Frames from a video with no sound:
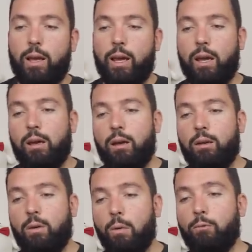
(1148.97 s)

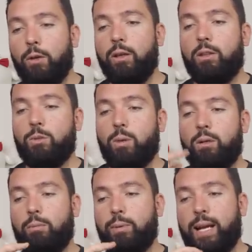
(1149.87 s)
And hopefully this
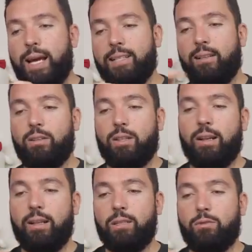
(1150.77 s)
will realize that there's a
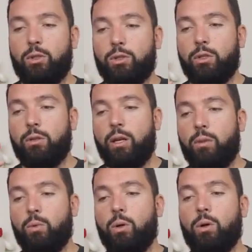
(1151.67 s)
latest version
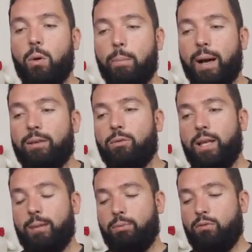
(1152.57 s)
and we'll go back to
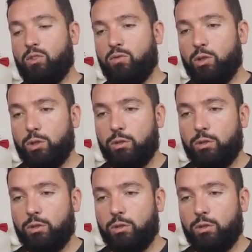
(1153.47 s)
that previous version.